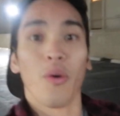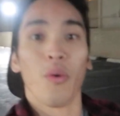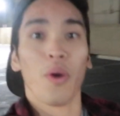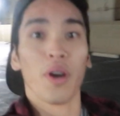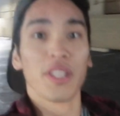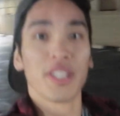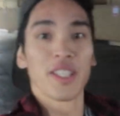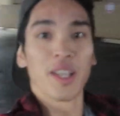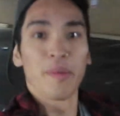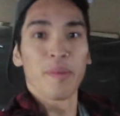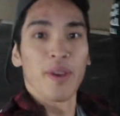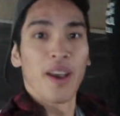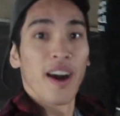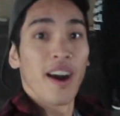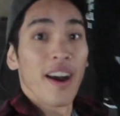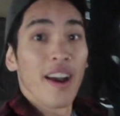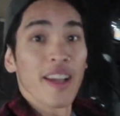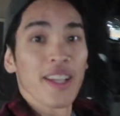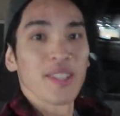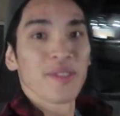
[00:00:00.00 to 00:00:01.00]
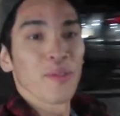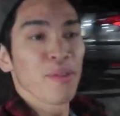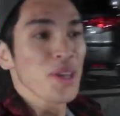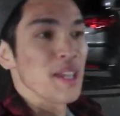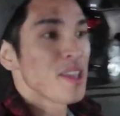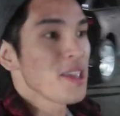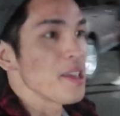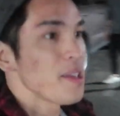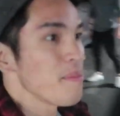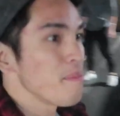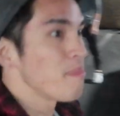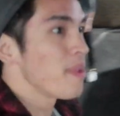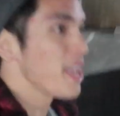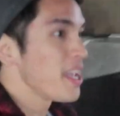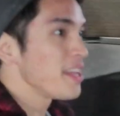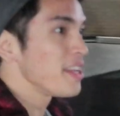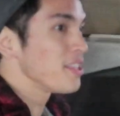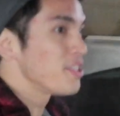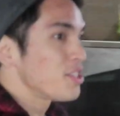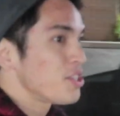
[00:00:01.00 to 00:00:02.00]
What's up, guys? We
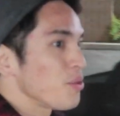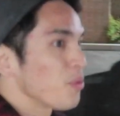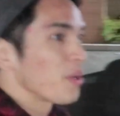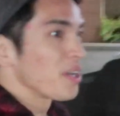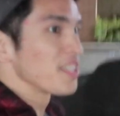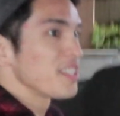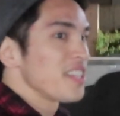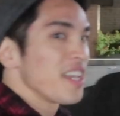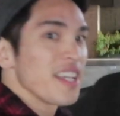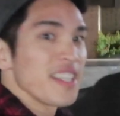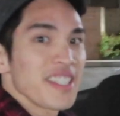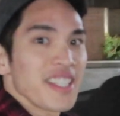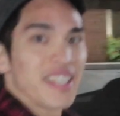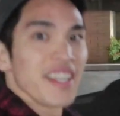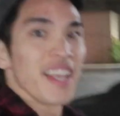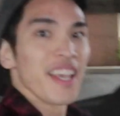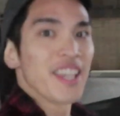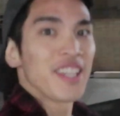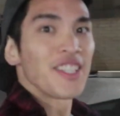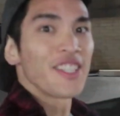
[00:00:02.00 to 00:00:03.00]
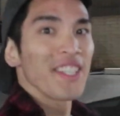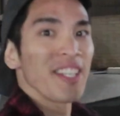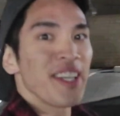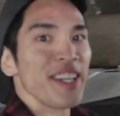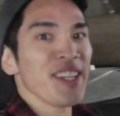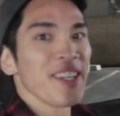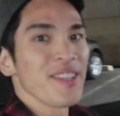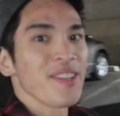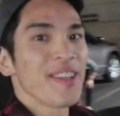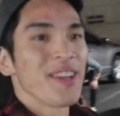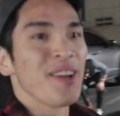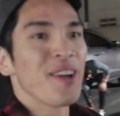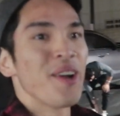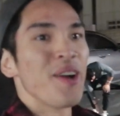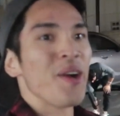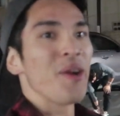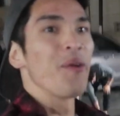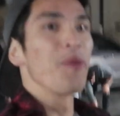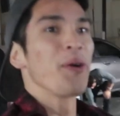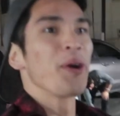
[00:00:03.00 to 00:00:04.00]
made it to our destination.
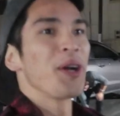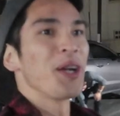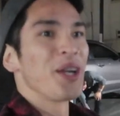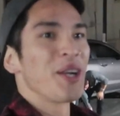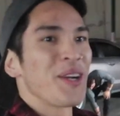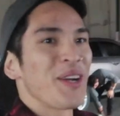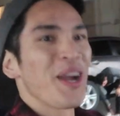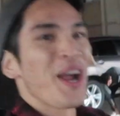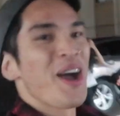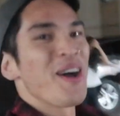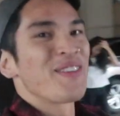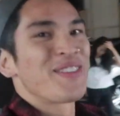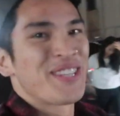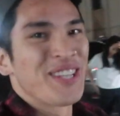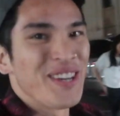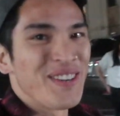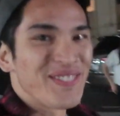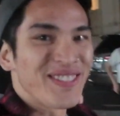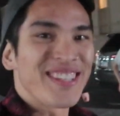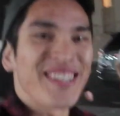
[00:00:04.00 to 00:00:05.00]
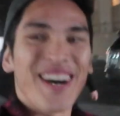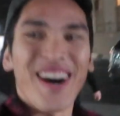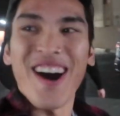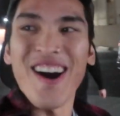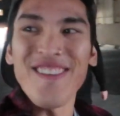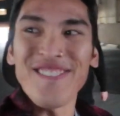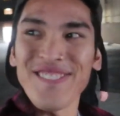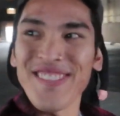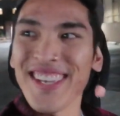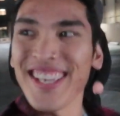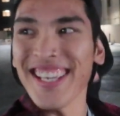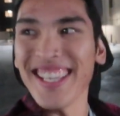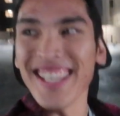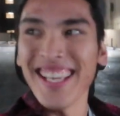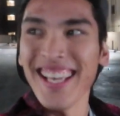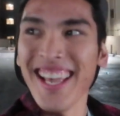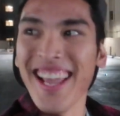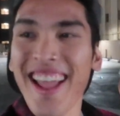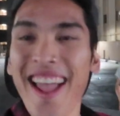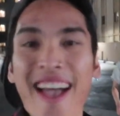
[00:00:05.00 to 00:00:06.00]
We're gonna grab some coffee
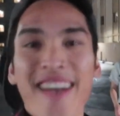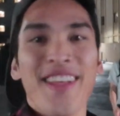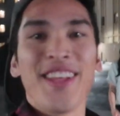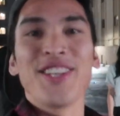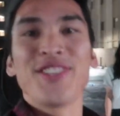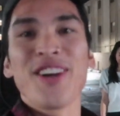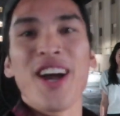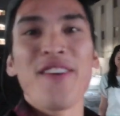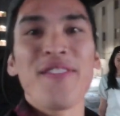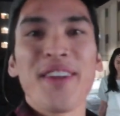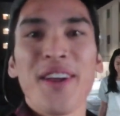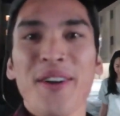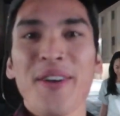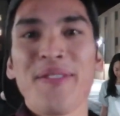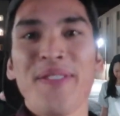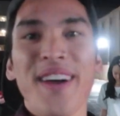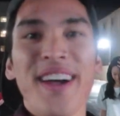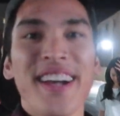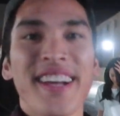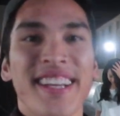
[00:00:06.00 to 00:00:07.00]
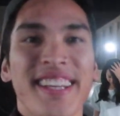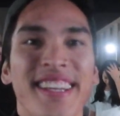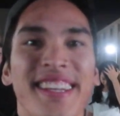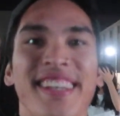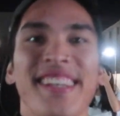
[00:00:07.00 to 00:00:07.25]
and then drive an hour back.